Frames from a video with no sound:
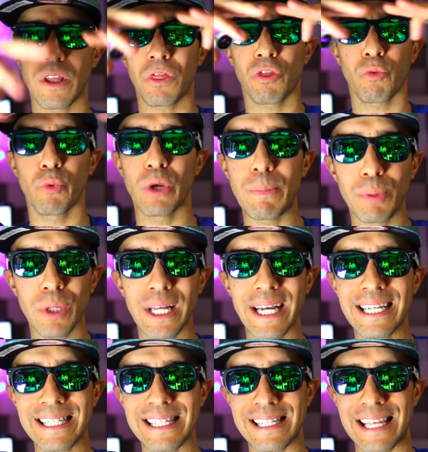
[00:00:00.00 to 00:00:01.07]
the three
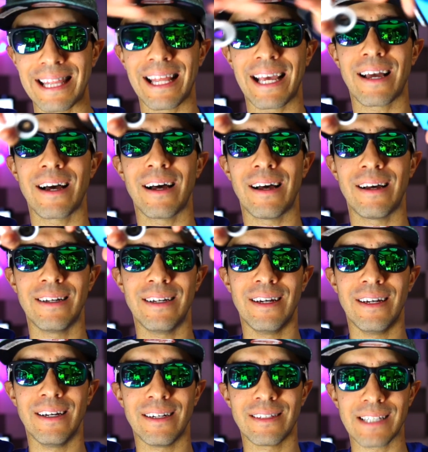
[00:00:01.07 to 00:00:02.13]
plates and like a,
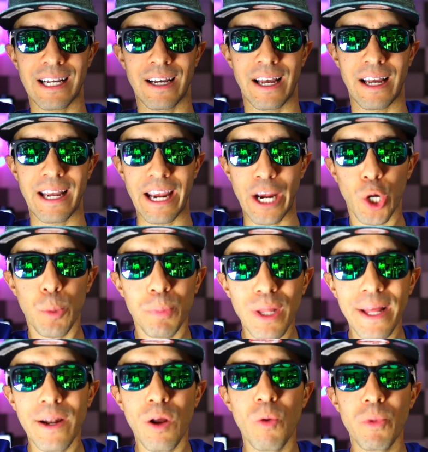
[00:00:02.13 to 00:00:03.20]
it's like a
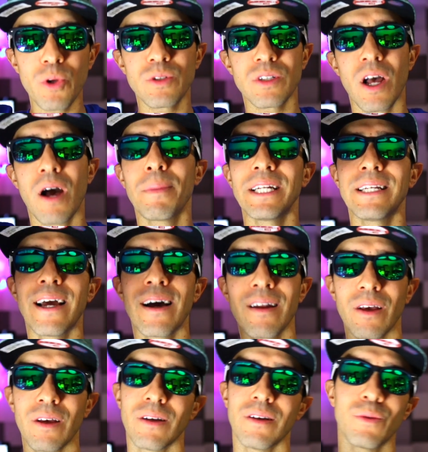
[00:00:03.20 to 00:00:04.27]
airplane almost coming down
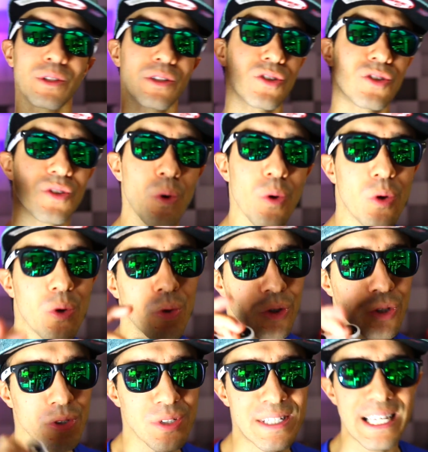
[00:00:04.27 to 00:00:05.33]
it. It was so cool,
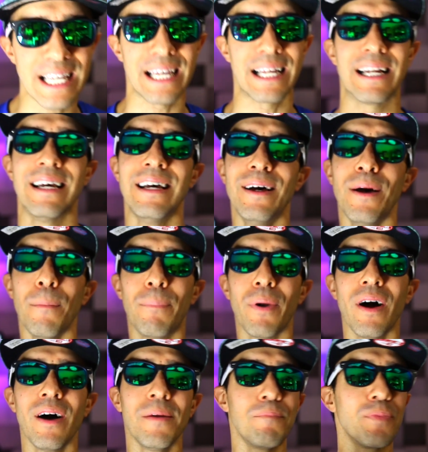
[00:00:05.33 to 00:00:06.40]
you'll see it.
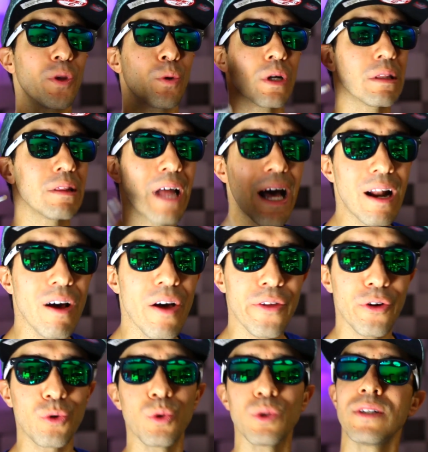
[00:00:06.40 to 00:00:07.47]
But there were a lot of
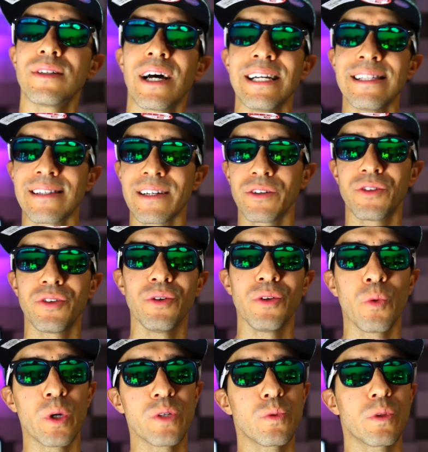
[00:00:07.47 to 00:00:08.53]
other cool designs there too.
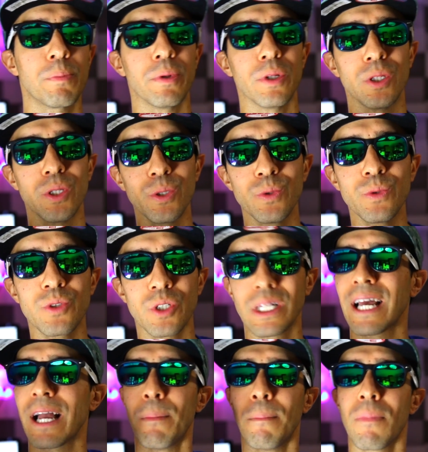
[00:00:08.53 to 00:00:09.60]
The ones with the balloons looked
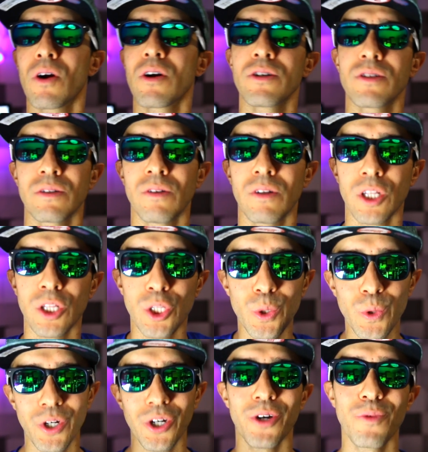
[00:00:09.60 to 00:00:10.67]
like a Mars
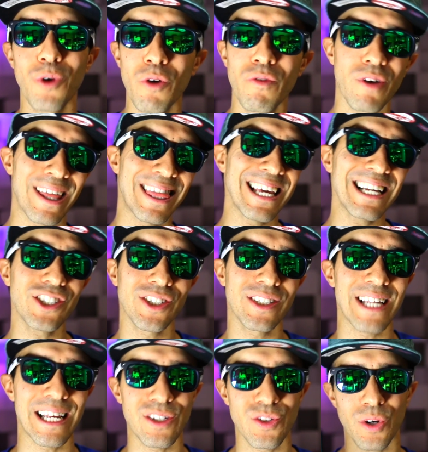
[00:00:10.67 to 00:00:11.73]
lunar rover, I think just
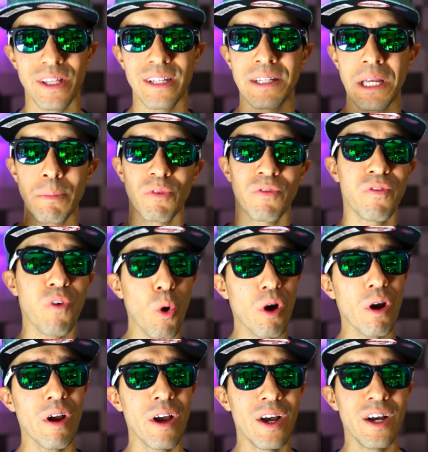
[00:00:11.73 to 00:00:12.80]
because I saw it the day
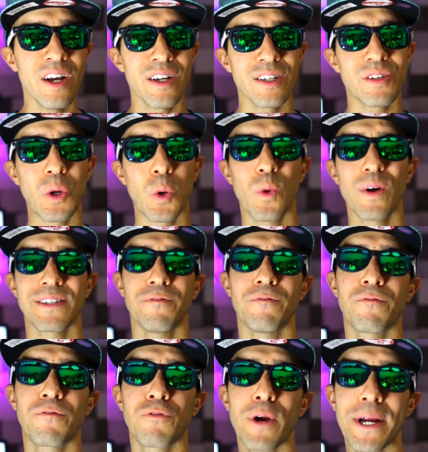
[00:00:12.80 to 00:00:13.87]
before. So it wasn't
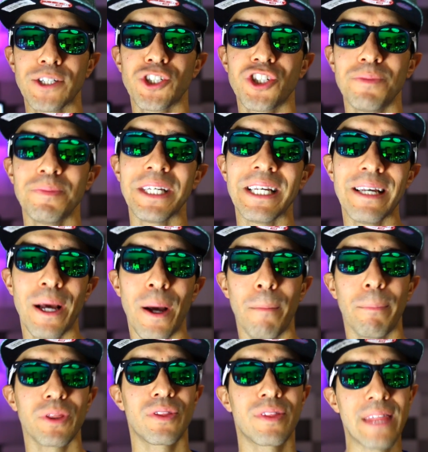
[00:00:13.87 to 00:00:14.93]
fresh to me,
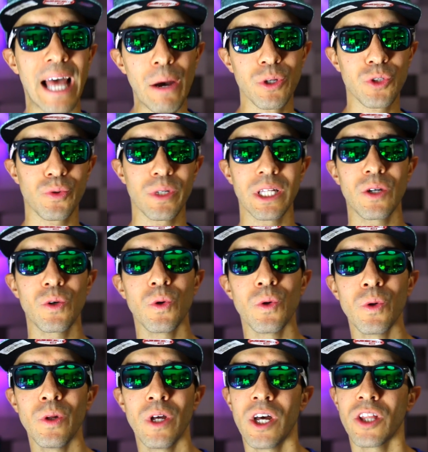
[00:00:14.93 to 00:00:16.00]
but that was really
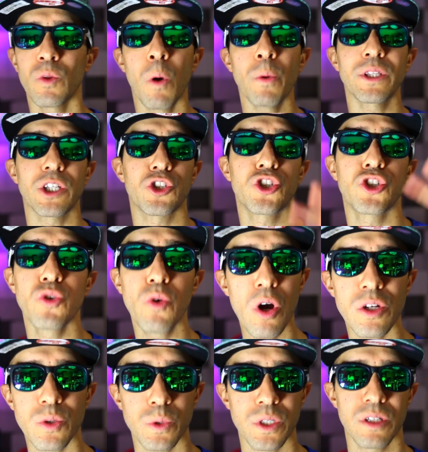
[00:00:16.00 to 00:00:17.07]
cool. The one with the
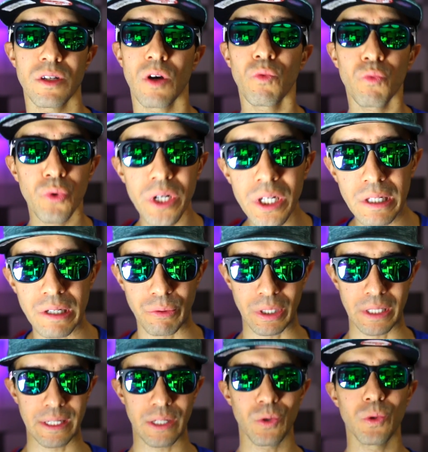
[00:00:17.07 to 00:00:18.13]
straws was really,
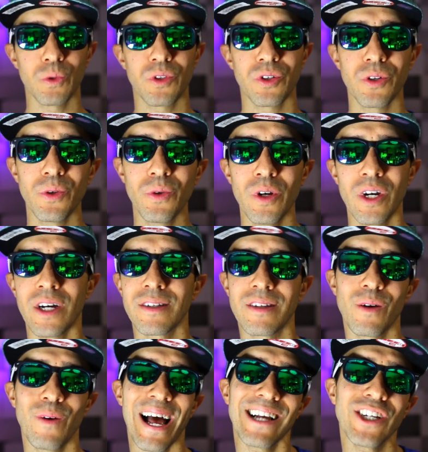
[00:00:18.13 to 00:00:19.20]
really cool too.
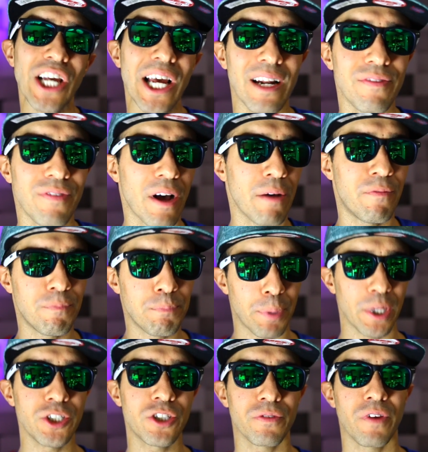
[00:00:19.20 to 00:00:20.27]
So I actually had a, a
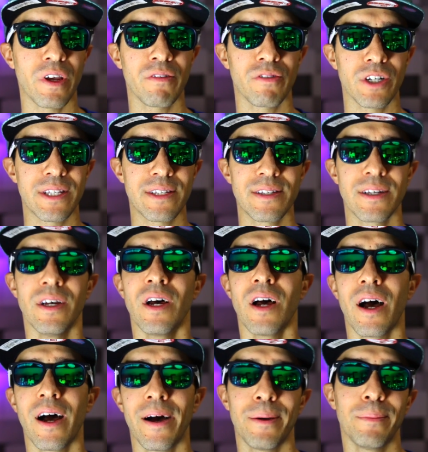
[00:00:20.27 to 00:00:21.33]
bunch of favorites.
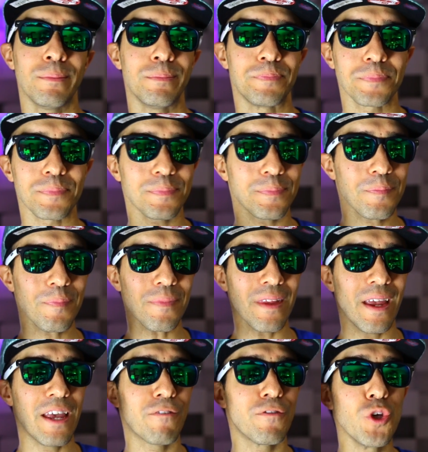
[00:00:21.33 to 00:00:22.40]
Um,
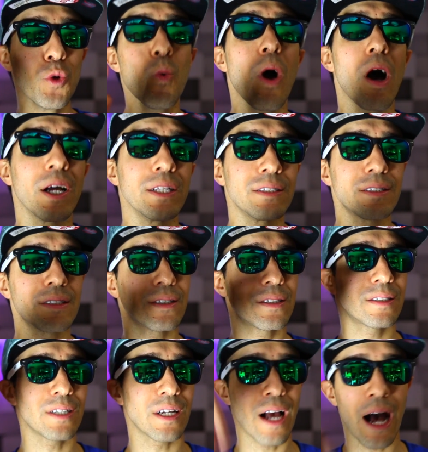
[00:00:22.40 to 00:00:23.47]
if you want
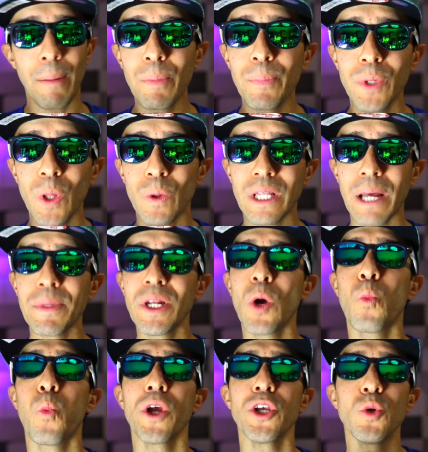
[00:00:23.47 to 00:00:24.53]
to comment below and let me know
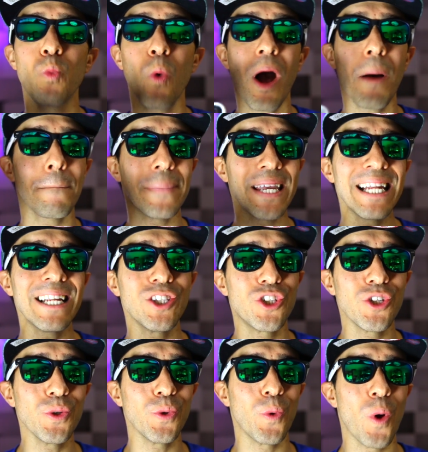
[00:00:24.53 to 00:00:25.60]
what you want me to
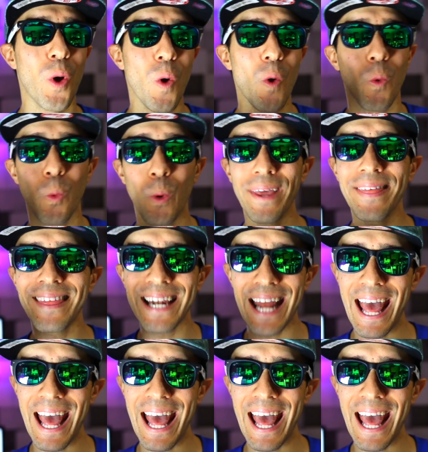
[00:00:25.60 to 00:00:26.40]
do with an